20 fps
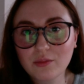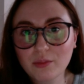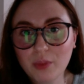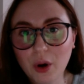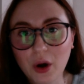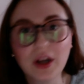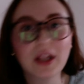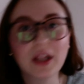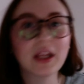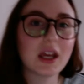
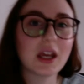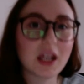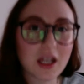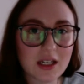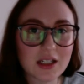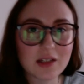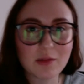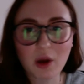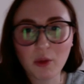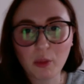putting it
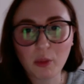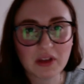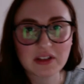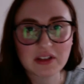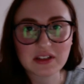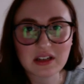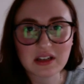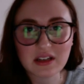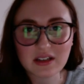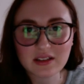into my
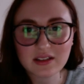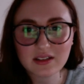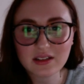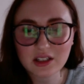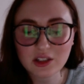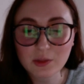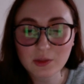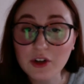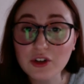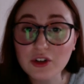business,
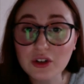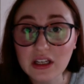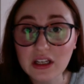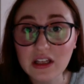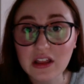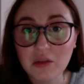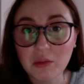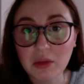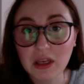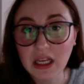especially
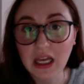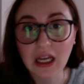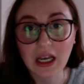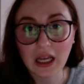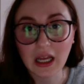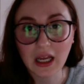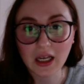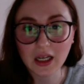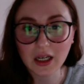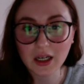in the
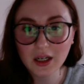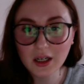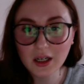beginning.